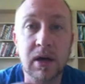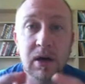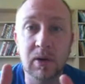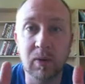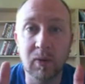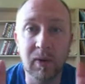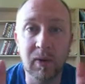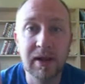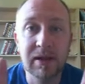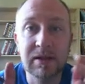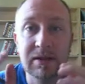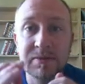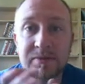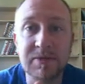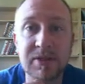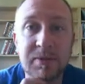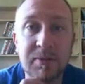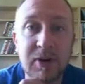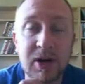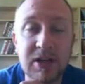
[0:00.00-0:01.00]
Welcome
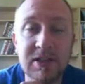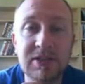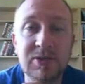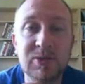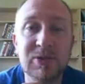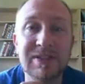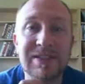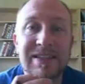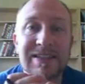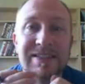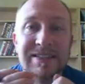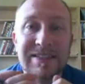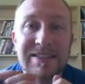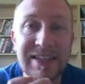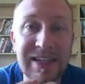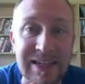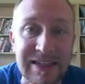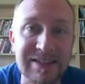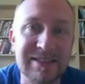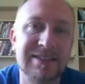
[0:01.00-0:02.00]
to Module 6